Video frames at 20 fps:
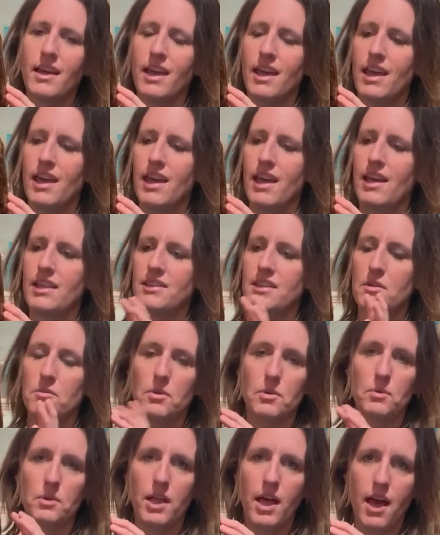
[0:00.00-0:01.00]
and then
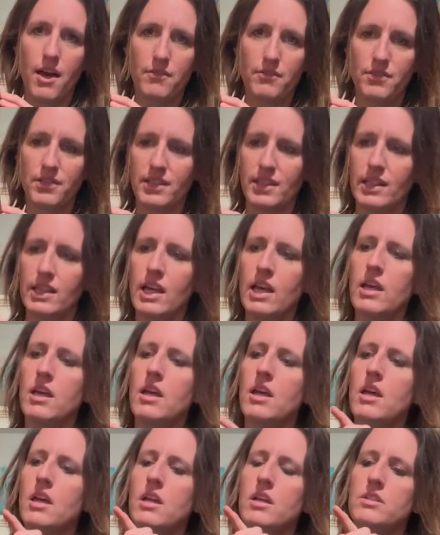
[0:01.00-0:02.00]
we will have vanilla.
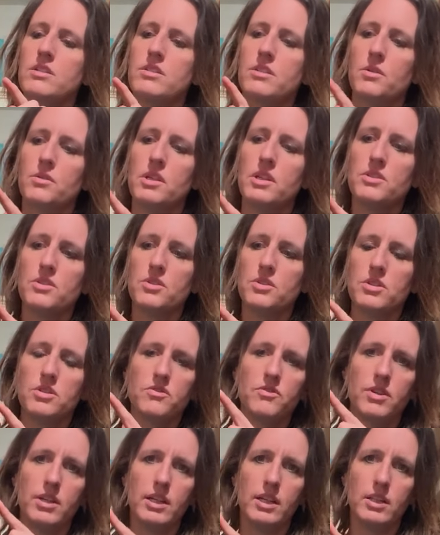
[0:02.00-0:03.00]
So these are just
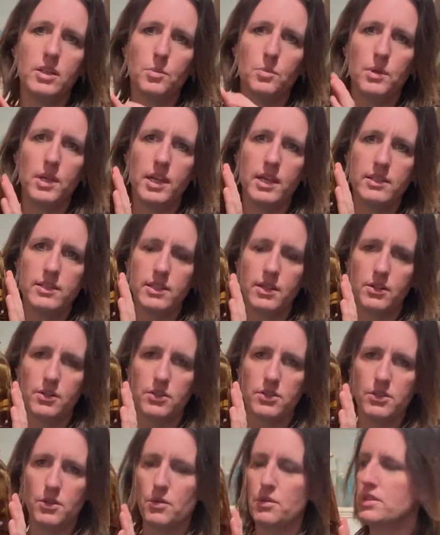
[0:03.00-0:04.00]
vanilla beans that are
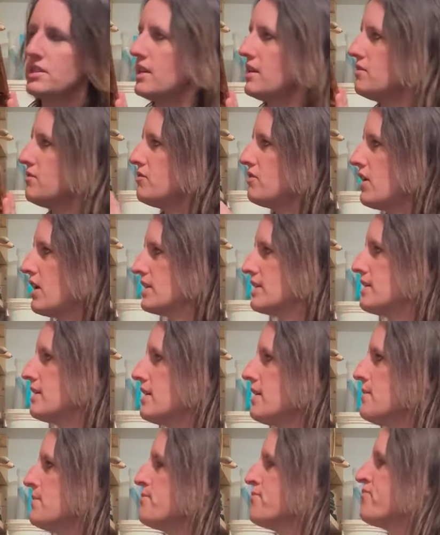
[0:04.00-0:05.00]
soaked in
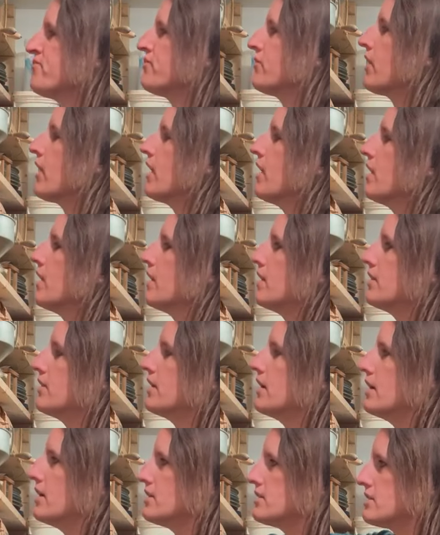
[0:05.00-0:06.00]
vodka.
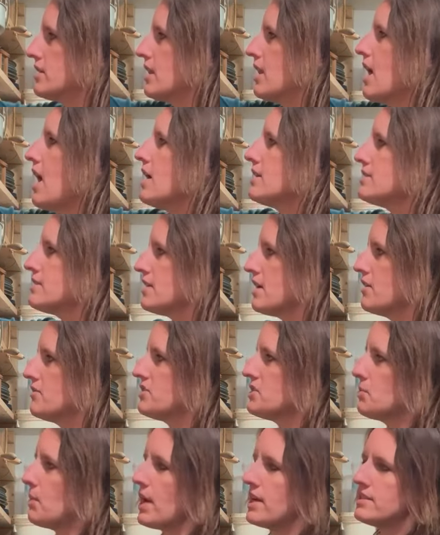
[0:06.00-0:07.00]
There's lots of
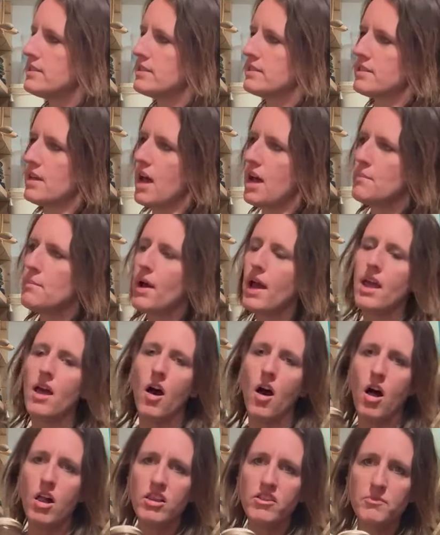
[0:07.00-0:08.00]
spices. I buy
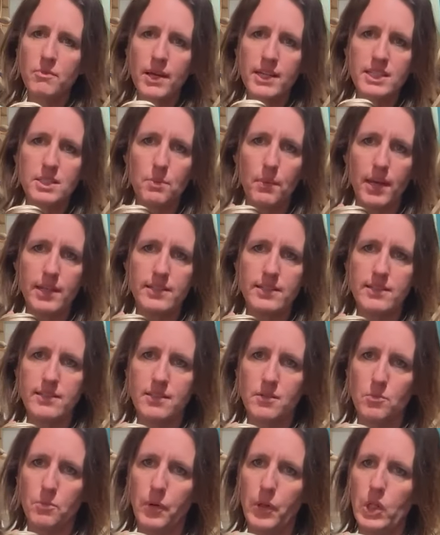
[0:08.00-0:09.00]
all of my spices
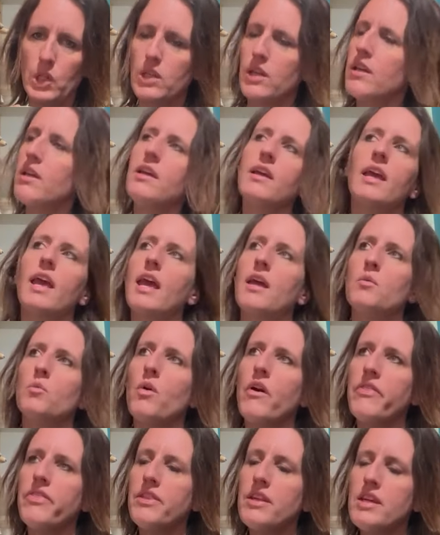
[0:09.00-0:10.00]
in bulk. And
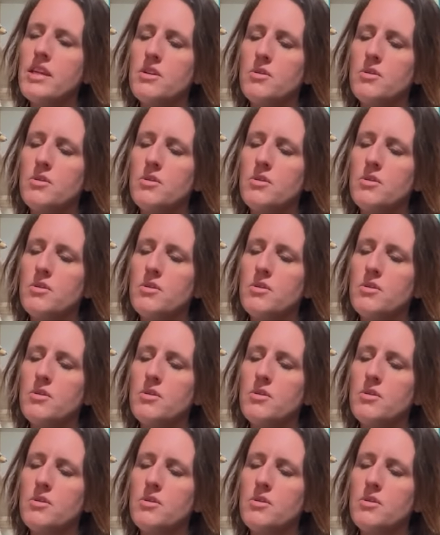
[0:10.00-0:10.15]
one thing